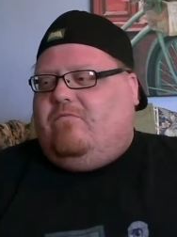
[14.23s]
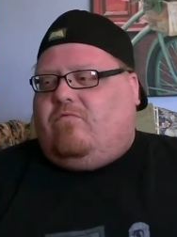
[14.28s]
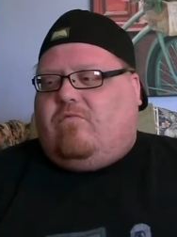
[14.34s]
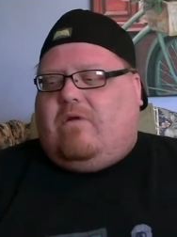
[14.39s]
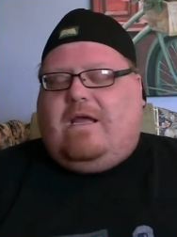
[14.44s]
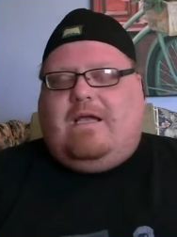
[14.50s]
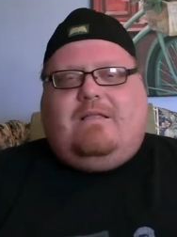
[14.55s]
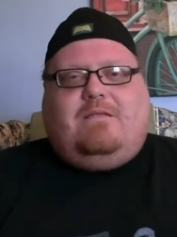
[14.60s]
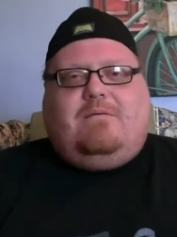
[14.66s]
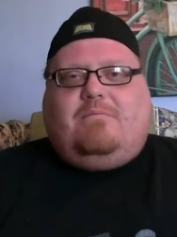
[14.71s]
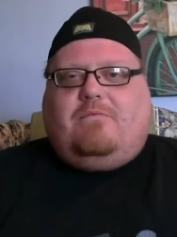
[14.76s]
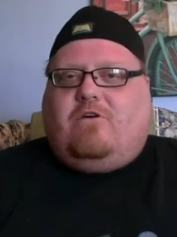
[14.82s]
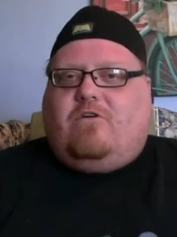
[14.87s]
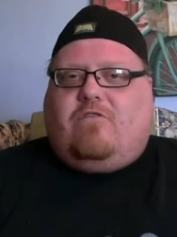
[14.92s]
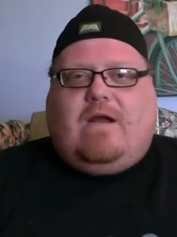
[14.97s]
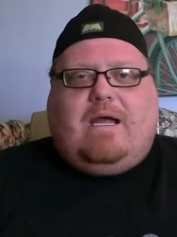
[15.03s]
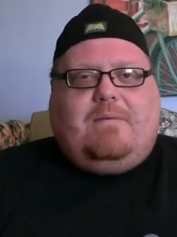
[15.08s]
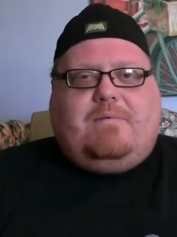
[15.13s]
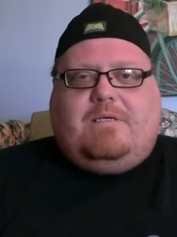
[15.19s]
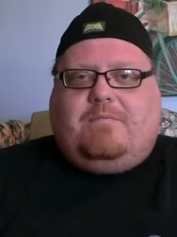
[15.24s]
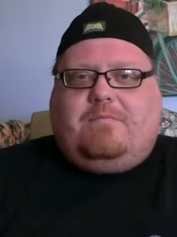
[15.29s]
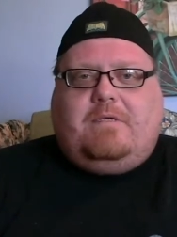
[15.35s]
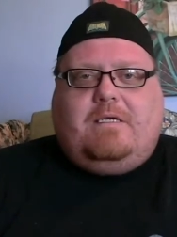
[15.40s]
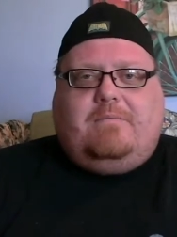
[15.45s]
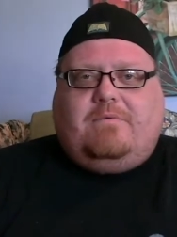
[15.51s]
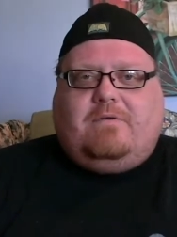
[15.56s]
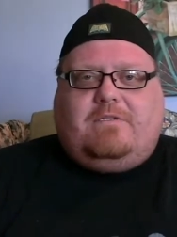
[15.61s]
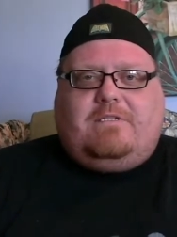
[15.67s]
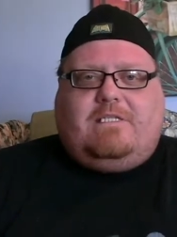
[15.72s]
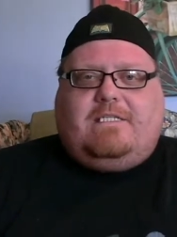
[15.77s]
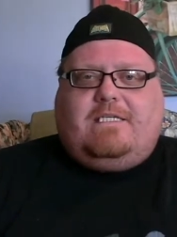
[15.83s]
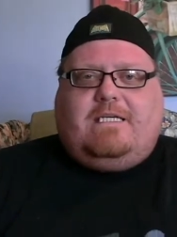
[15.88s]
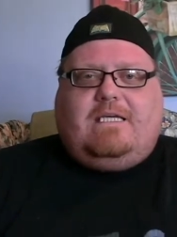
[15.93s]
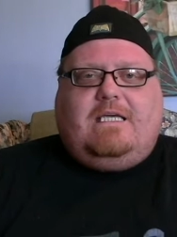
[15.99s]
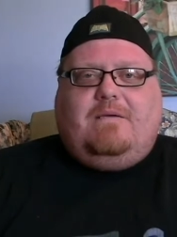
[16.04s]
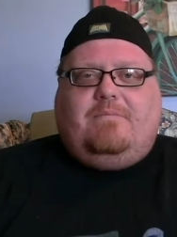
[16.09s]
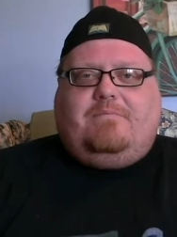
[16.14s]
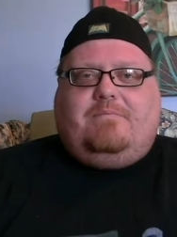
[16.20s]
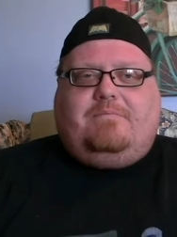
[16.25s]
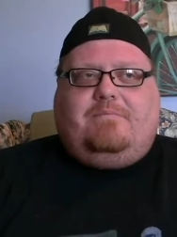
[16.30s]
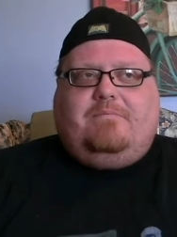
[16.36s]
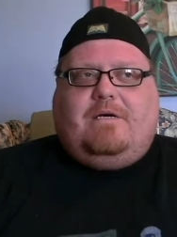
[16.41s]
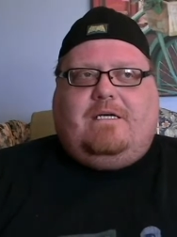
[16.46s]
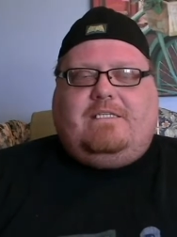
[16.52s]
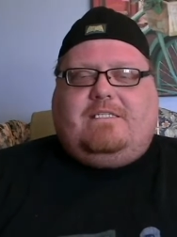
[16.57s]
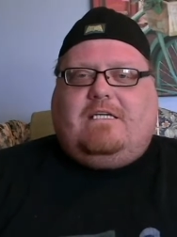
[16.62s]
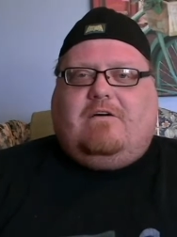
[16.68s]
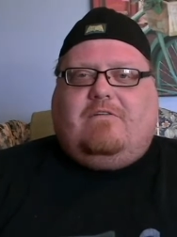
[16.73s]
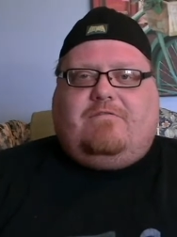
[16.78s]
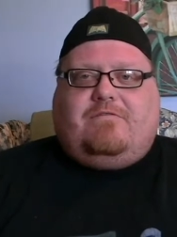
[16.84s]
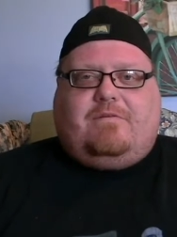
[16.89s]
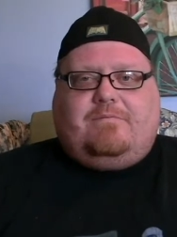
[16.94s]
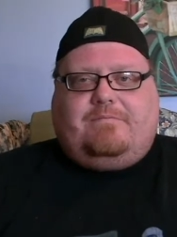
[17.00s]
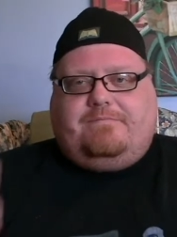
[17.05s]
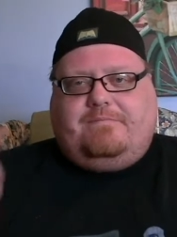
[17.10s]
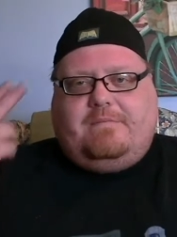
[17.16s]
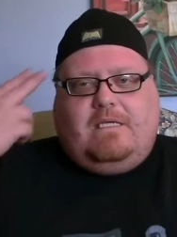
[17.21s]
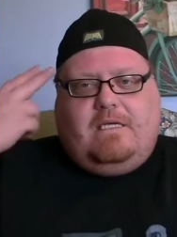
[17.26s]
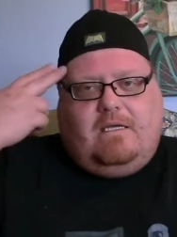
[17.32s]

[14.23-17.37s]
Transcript: random crap to people just to keep myself from